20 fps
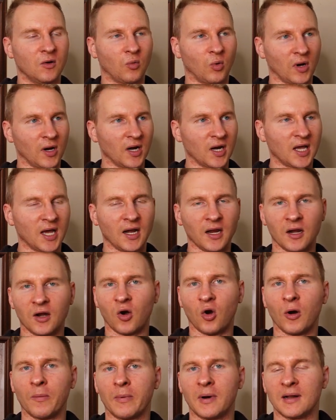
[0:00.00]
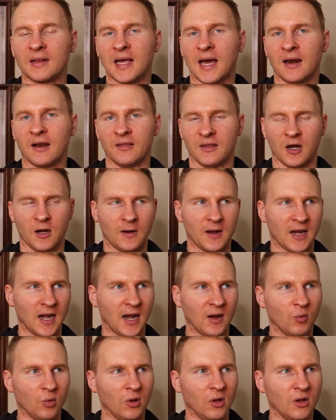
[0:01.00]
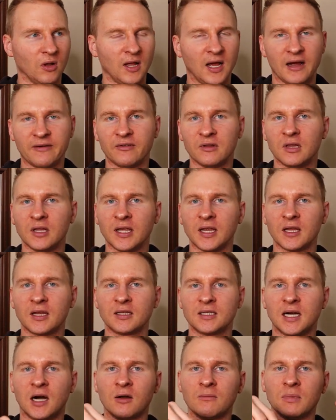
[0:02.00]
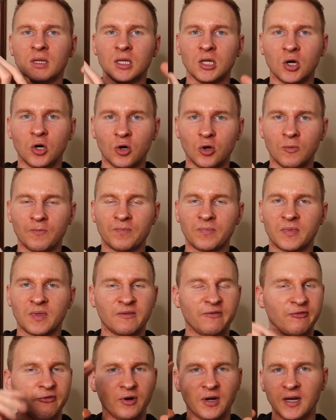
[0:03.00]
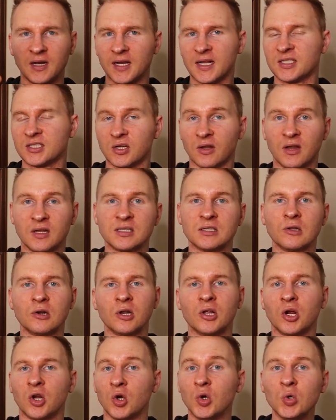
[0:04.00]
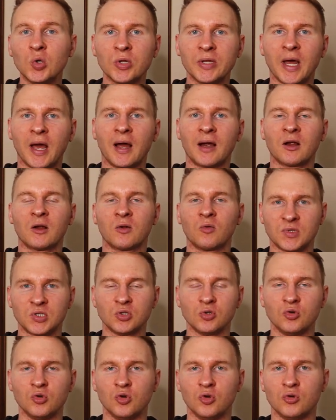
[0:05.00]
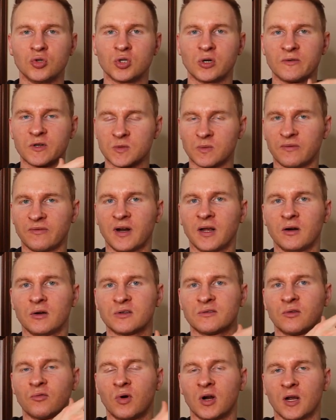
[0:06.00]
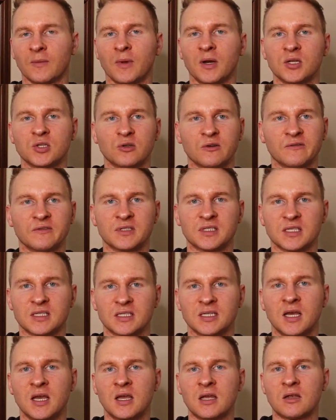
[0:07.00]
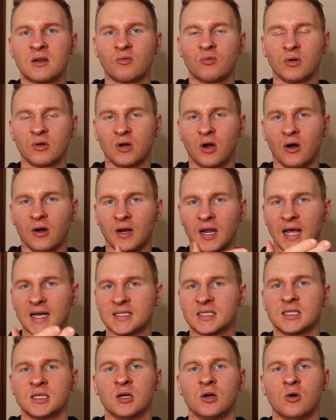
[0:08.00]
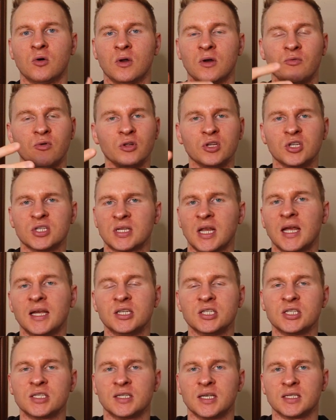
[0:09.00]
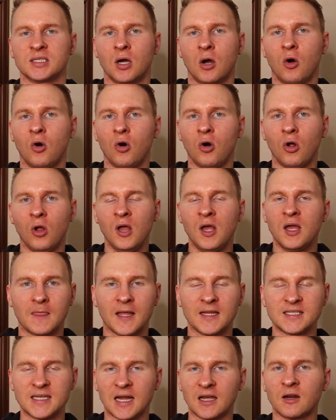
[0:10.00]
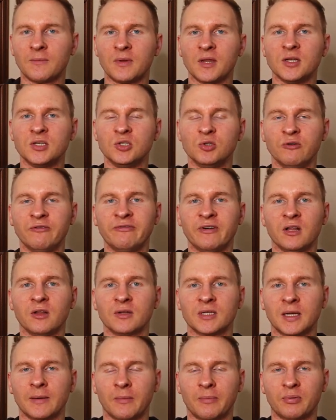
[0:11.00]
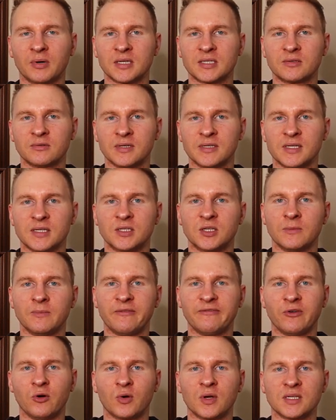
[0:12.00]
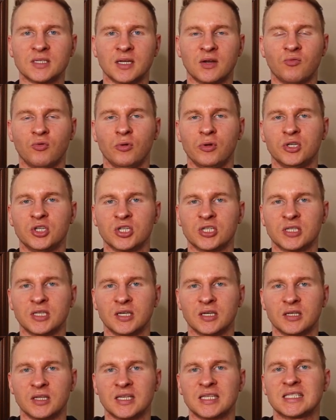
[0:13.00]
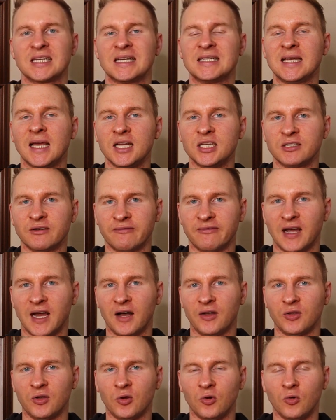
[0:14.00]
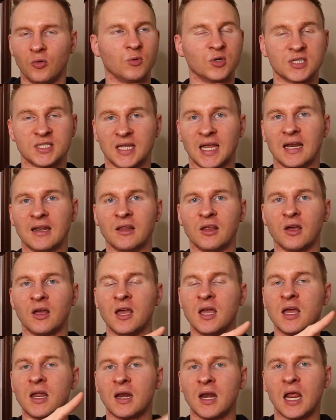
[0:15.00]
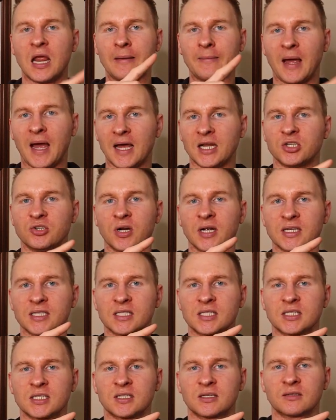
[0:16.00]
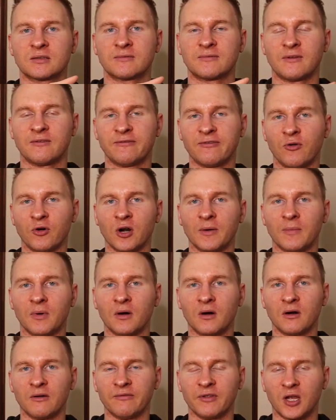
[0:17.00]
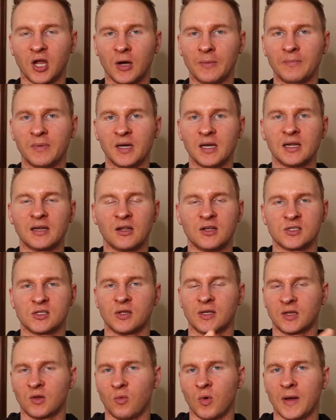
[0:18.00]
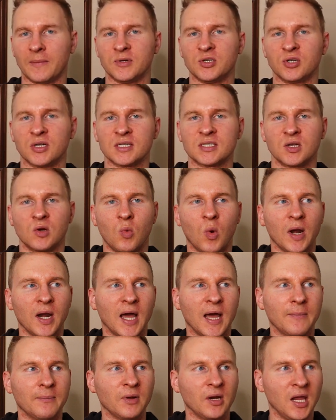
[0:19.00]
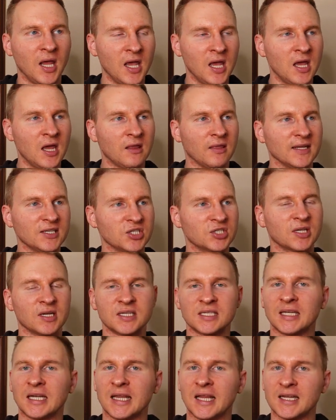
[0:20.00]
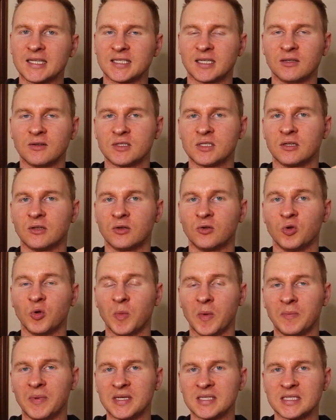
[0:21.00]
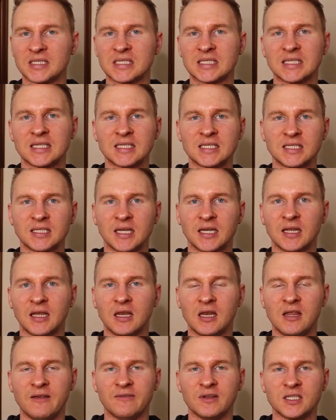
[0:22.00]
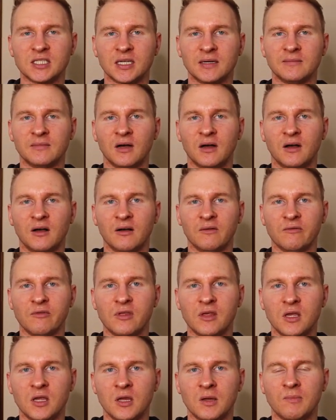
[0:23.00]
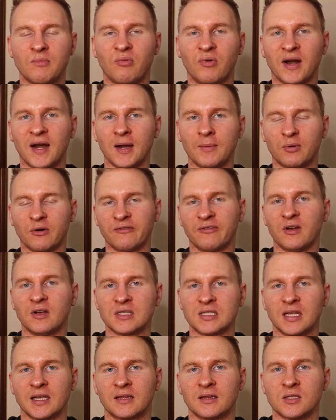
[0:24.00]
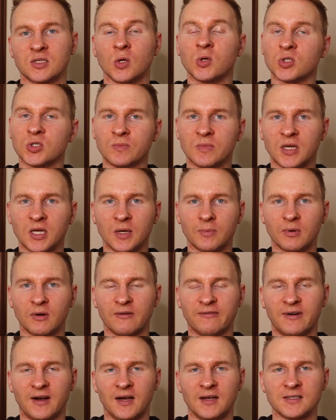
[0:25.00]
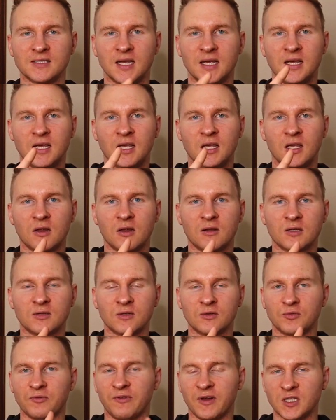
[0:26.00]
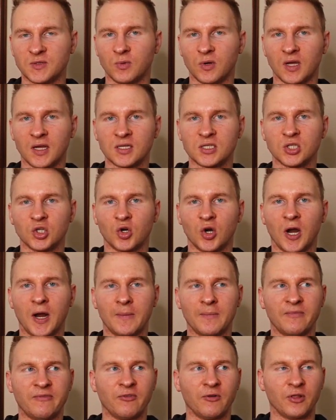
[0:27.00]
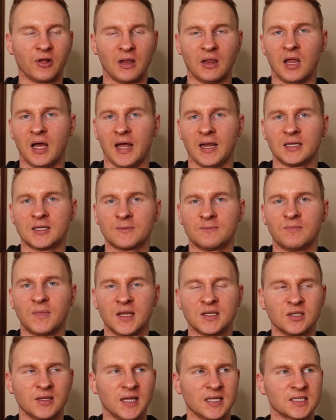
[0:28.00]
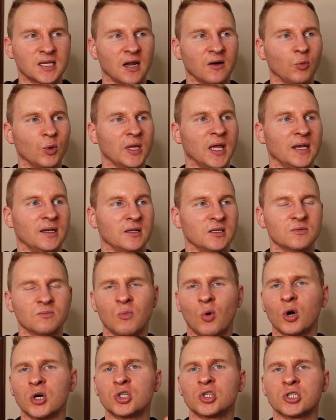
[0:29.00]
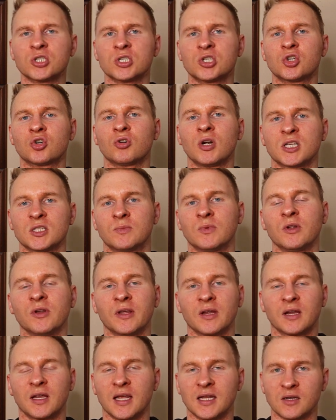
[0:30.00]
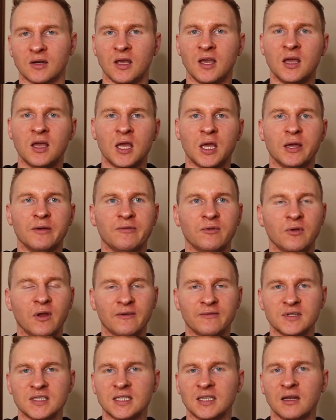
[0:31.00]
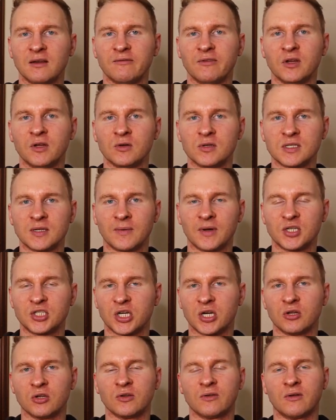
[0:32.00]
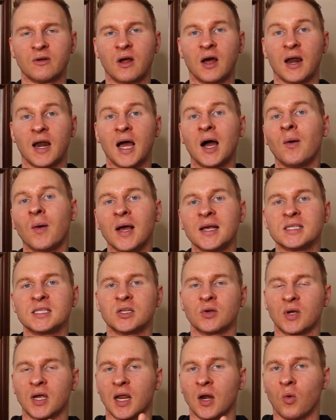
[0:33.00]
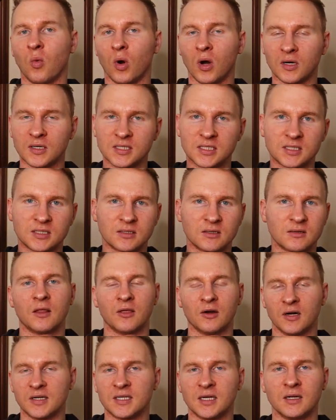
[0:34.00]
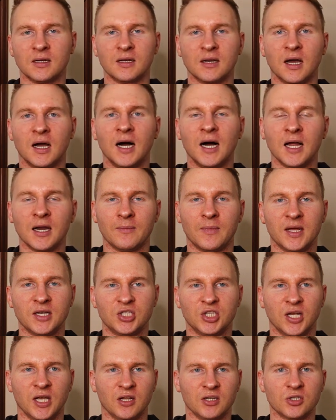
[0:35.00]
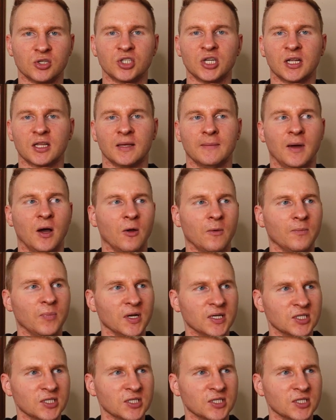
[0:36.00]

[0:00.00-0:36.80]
We're going to kind of incorporate that in there. And I will have a link down below, free. It's literally a Google Doc to service providers for recommended services regarding SEO and really just agency as a whole. It's not going to be a do follow type of press release. It's going to be focused on really just the citation value, which is again the name, address, and phone number of the company, and also like the web address and whatnot. But that's just going to send a lot of signals to the Google My Business listing, and even some of the branded profiles like the social media profiles, so Facebook, Instagram for the client. And so that's kind of what that does. More just trust building. Again, if you haven't seen any videos on my channel on how SEO kind of works, there are a ton on my channel, so check them out.